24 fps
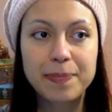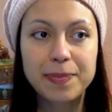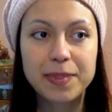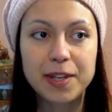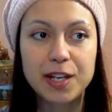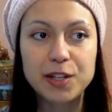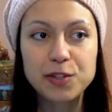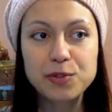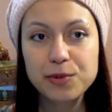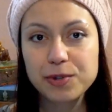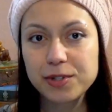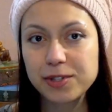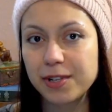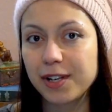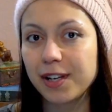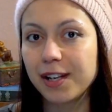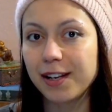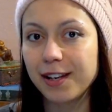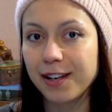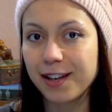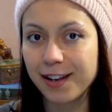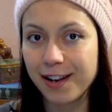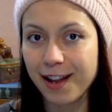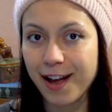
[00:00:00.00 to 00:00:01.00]

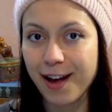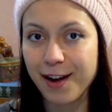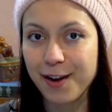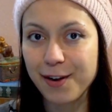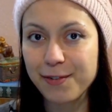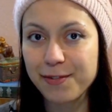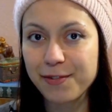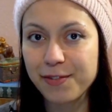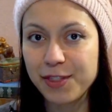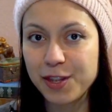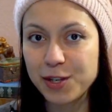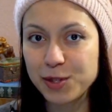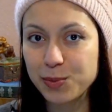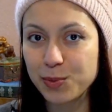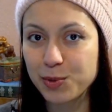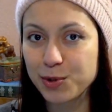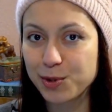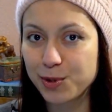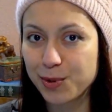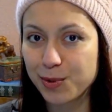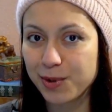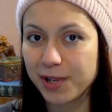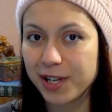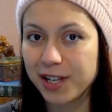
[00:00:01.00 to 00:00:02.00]
Interestingly enough, this
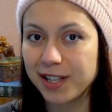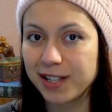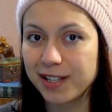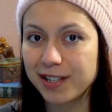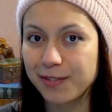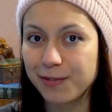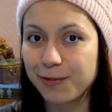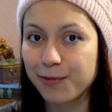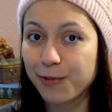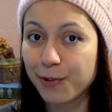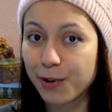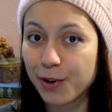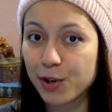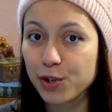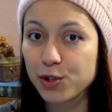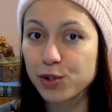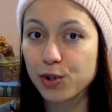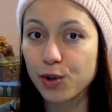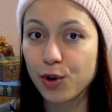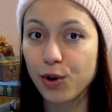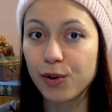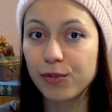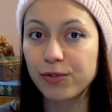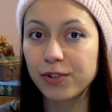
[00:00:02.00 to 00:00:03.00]
was during the
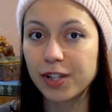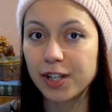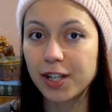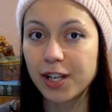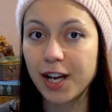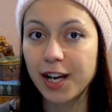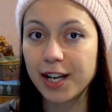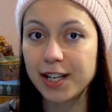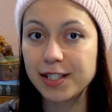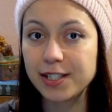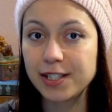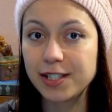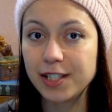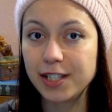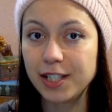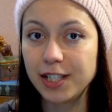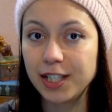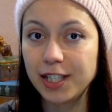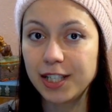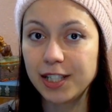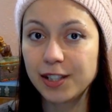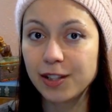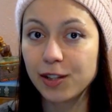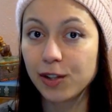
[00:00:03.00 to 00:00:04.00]
first
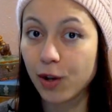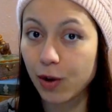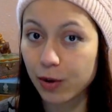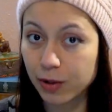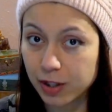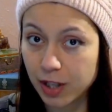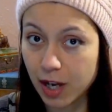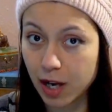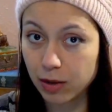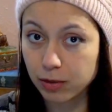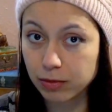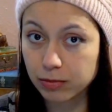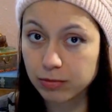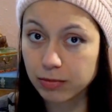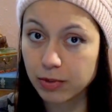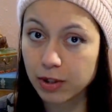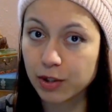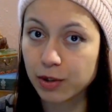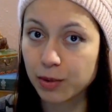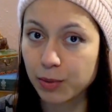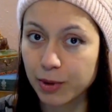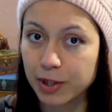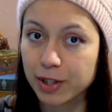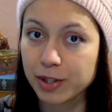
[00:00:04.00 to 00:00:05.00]
COVID-19 lockdown
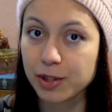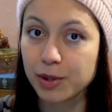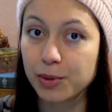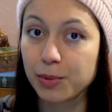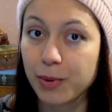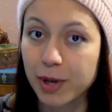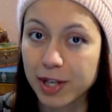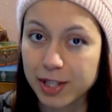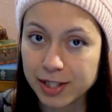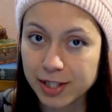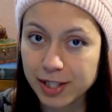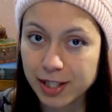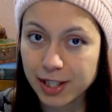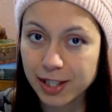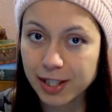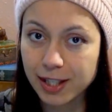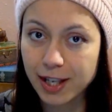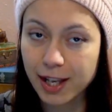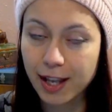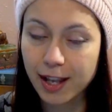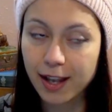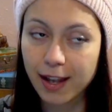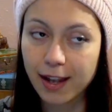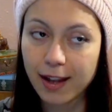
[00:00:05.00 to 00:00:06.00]
in 2020.
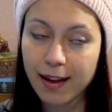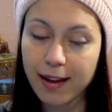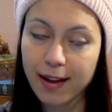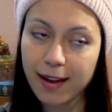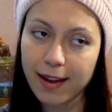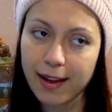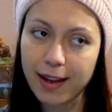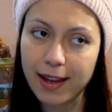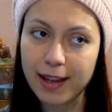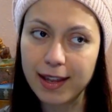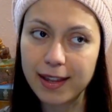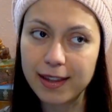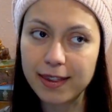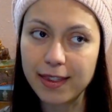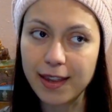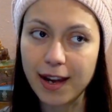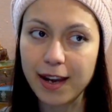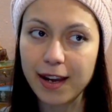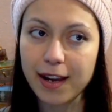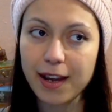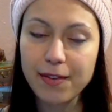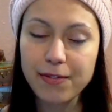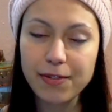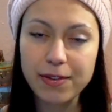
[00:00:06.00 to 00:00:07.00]
And
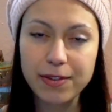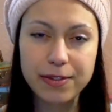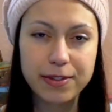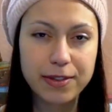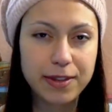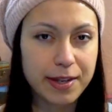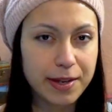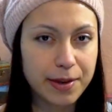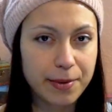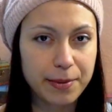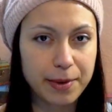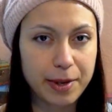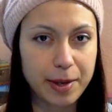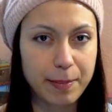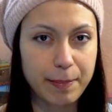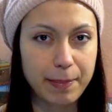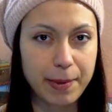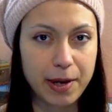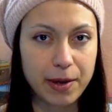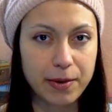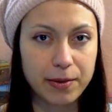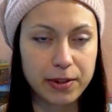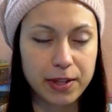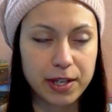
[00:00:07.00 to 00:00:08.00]
I have a theory
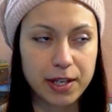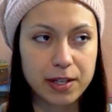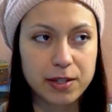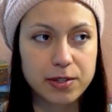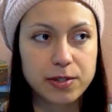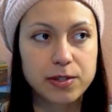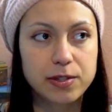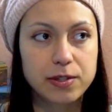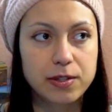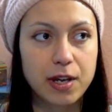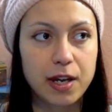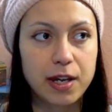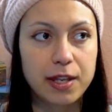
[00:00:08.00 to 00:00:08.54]
about this.